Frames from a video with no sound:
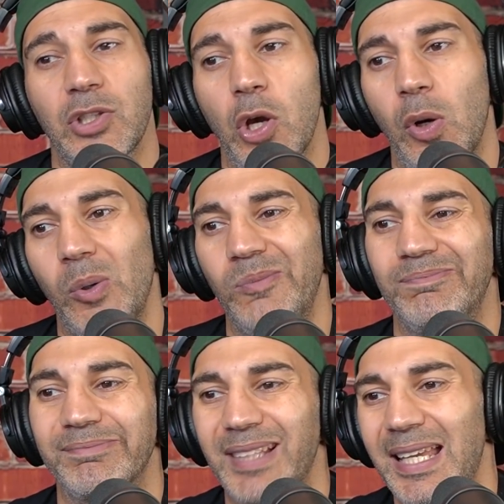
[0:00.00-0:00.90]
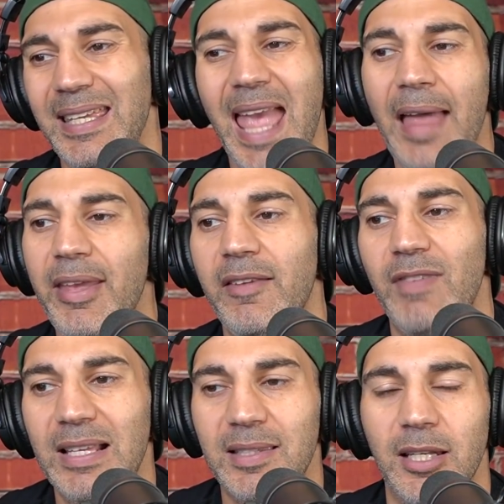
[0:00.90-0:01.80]
So, yeah, they
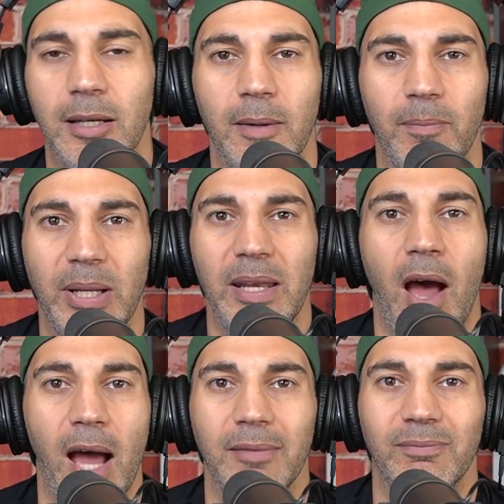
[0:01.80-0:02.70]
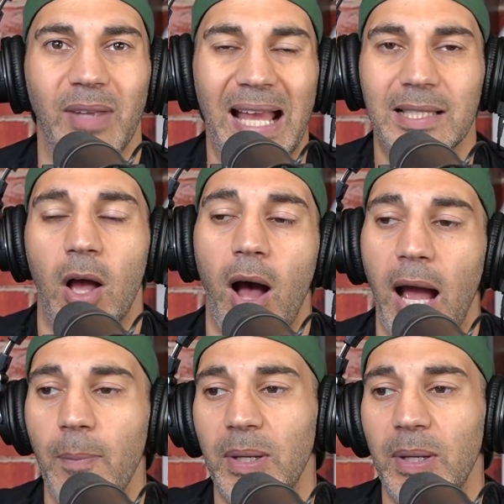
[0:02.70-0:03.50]
invested in him, but not as high.